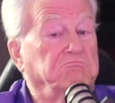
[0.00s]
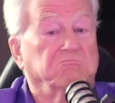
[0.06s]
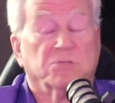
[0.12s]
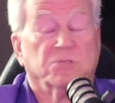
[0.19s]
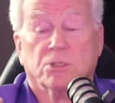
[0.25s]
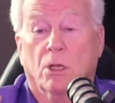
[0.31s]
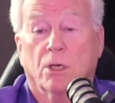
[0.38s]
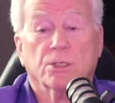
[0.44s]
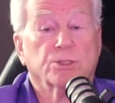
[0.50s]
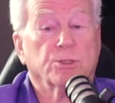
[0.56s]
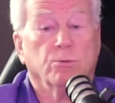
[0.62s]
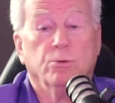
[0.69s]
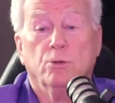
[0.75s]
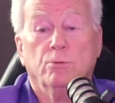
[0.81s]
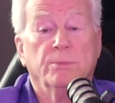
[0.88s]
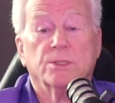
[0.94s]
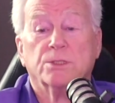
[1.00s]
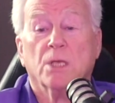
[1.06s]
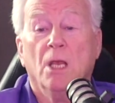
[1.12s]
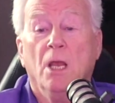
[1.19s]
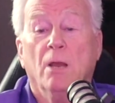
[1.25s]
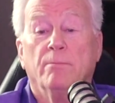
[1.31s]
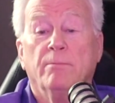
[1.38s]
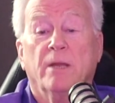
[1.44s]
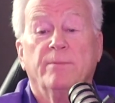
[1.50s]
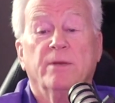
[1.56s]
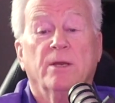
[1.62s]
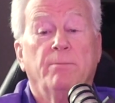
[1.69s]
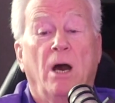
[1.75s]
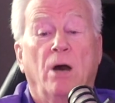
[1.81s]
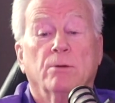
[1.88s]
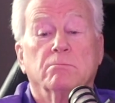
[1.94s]
as long as the room is maybe
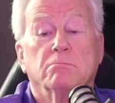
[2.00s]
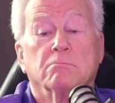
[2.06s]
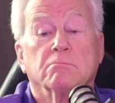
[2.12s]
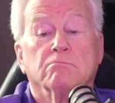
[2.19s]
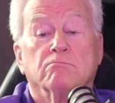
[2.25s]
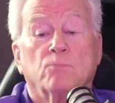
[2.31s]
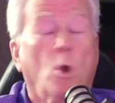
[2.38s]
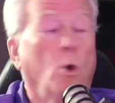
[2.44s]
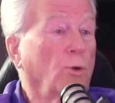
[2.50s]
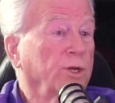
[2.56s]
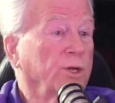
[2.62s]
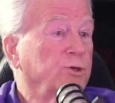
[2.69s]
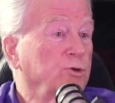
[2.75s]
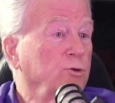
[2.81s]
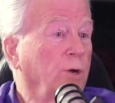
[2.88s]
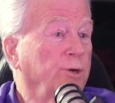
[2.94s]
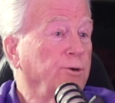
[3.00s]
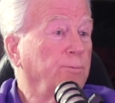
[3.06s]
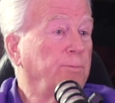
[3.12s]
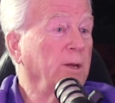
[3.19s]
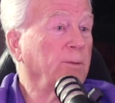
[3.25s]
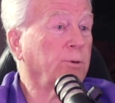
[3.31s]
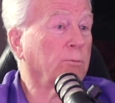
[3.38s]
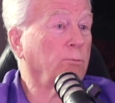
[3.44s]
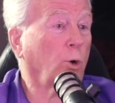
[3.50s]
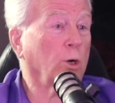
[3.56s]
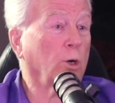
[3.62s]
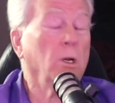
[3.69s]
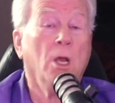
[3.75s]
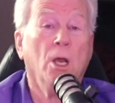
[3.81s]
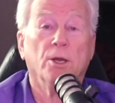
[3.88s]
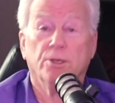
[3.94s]
about holding two hundred people or more,
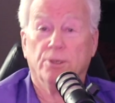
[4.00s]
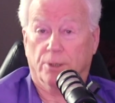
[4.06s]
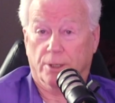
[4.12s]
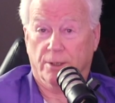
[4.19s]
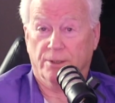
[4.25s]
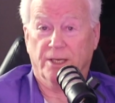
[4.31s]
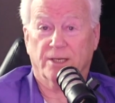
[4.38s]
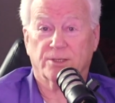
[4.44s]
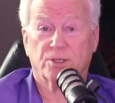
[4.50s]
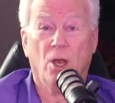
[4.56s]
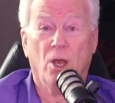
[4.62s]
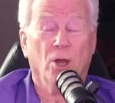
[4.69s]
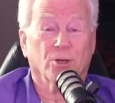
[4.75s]
you'll hear this.